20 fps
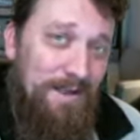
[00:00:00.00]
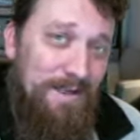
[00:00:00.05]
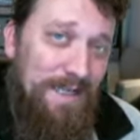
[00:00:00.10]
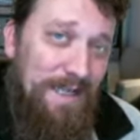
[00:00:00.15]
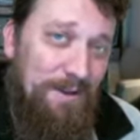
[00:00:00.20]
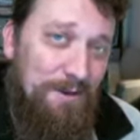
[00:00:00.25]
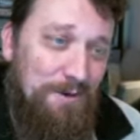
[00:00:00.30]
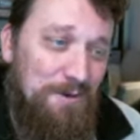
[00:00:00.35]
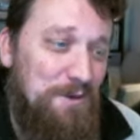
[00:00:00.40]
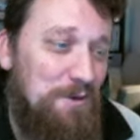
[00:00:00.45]

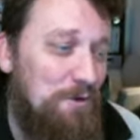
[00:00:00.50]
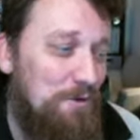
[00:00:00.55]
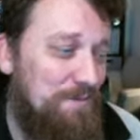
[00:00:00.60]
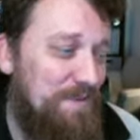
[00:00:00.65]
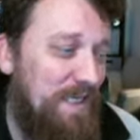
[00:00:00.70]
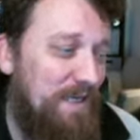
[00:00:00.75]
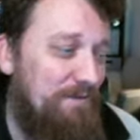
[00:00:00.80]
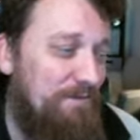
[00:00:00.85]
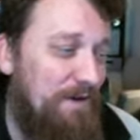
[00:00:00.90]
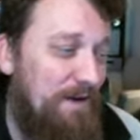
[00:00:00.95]
Now they're two up
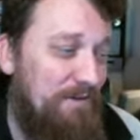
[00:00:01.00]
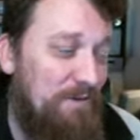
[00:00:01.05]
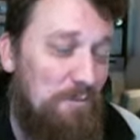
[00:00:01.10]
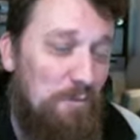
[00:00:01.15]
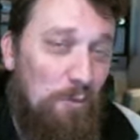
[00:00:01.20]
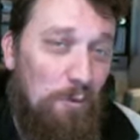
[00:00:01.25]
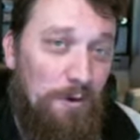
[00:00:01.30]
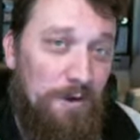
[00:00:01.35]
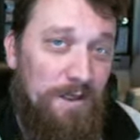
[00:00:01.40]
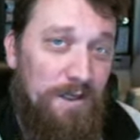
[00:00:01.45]
save, five
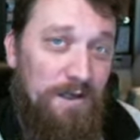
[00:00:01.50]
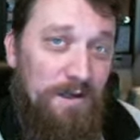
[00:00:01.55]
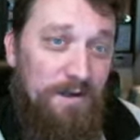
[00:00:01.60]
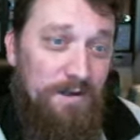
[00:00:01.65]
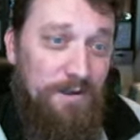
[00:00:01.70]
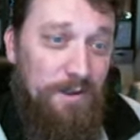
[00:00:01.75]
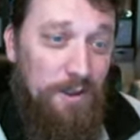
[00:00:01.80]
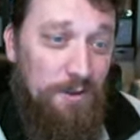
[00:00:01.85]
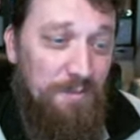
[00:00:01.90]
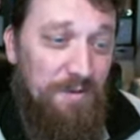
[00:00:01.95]
up ward.
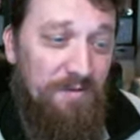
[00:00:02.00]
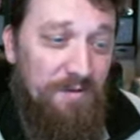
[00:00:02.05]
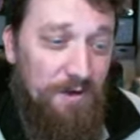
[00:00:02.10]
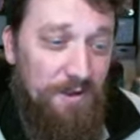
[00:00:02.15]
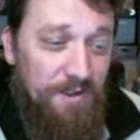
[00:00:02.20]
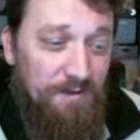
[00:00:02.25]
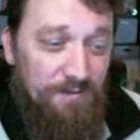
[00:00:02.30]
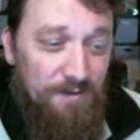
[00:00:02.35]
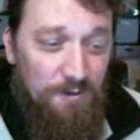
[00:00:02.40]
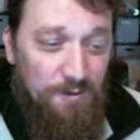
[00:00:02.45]
They're going to be very
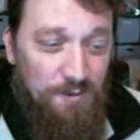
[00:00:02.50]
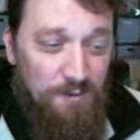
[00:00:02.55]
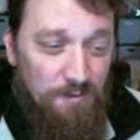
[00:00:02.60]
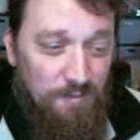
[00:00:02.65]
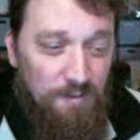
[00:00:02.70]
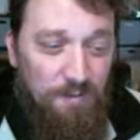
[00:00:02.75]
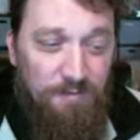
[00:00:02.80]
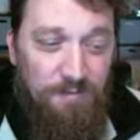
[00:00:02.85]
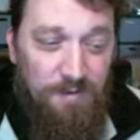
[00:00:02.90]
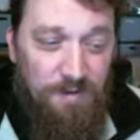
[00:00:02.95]
difficult to
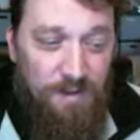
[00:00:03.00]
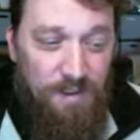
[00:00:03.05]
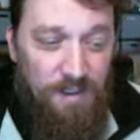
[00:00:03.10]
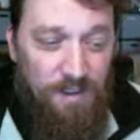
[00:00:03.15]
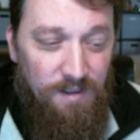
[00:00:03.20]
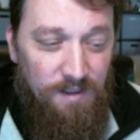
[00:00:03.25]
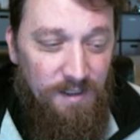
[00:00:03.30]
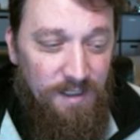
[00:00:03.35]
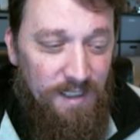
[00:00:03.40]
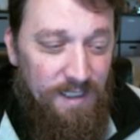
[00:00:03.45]
remove.
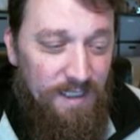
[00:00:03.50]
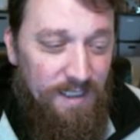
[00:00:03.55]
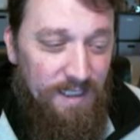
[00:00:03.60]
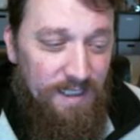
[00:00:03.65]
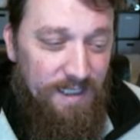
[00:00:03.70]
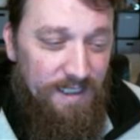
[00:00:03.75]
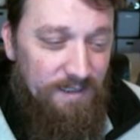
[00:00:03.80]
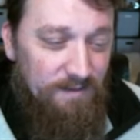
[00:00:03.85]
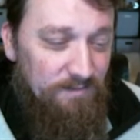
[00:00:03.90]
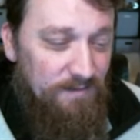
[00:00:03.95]
Uh,
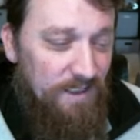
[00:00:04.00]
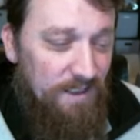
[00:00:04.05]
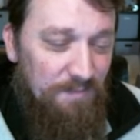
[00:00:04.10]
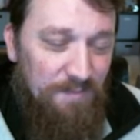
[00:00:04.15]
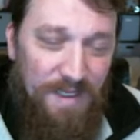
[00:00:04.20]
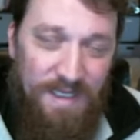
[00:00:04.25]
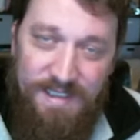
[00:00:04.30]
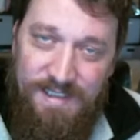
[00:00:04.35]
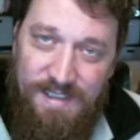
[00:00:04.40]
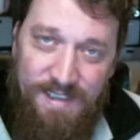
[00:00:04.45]
and
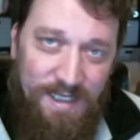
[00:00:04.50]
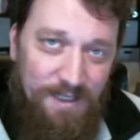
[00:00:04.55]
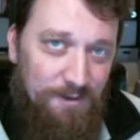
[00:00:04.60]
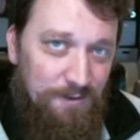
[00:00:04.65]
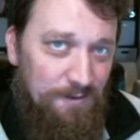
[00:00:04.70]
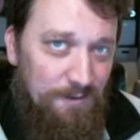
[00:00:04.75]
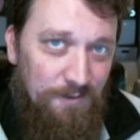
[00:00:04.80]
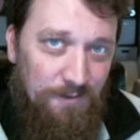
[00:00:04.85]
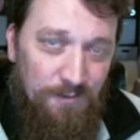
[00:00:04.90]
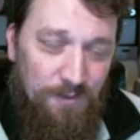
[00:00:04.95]
combined
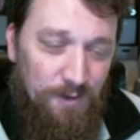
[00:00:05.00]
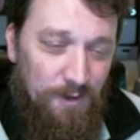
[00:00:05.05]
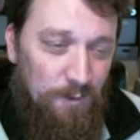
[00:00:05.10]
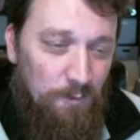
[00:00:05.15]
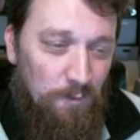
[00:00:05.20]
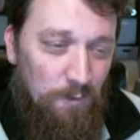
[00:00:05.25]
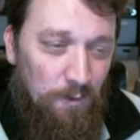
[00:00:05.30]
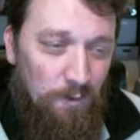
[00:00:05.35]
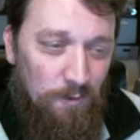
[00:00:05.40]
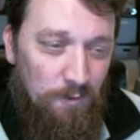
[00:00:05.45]
together, they're going
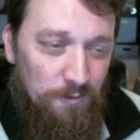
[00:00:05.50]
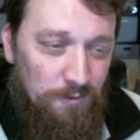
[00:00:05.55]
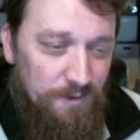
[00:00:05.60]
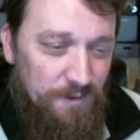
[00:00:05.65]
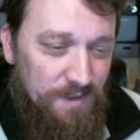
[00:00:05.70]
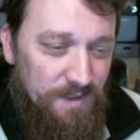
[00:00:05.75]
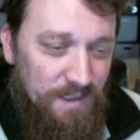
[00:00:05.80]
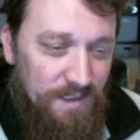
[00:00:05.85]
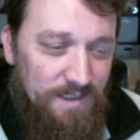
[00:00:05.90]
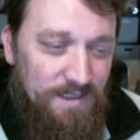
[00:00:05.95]
to roll
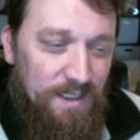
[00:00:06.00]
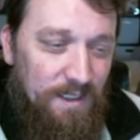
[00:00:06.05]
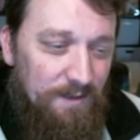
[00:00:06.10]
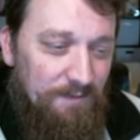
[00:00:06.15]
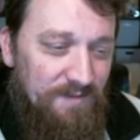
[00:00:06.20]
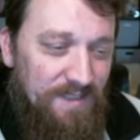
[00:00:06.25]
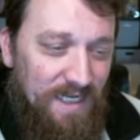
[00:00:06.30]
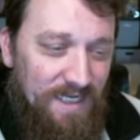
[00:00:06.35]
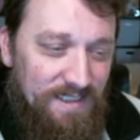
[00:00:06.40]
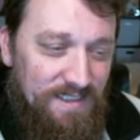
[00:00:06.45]
just a ton
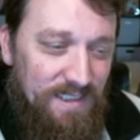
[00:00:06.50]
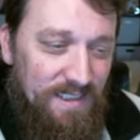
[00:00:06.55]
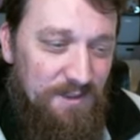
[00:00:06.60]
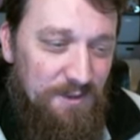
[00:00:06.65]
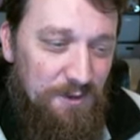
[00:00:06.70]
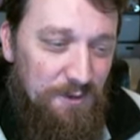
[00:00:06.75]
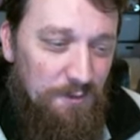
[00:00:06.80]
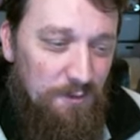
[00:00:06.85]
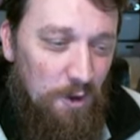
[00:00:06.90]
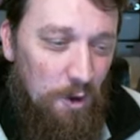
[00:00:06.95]
of dice
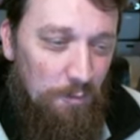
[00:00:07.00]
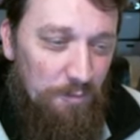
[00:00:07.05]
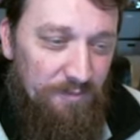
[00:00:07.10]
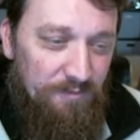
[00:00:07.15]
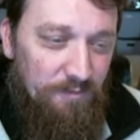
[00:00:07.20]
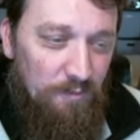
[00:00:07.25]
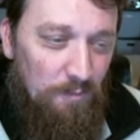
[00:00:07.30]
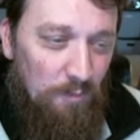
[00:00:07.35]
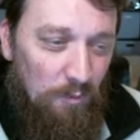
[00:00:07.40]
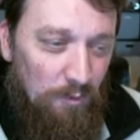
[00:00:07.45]
at you,
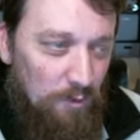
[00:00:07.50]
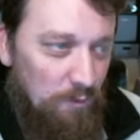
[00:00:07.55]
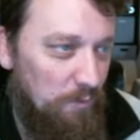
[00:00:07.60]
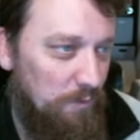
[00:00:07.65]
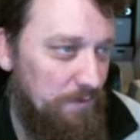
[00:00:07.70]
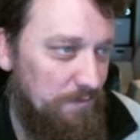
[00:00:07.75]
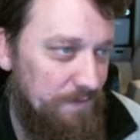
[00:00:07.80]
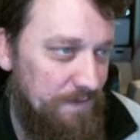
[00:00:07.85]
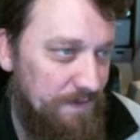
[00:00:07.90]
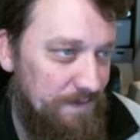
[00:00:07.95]
hoping for mortal
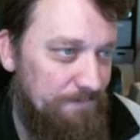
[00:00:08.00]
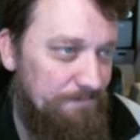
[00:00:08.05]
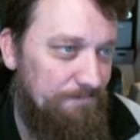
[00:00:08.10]
wounds.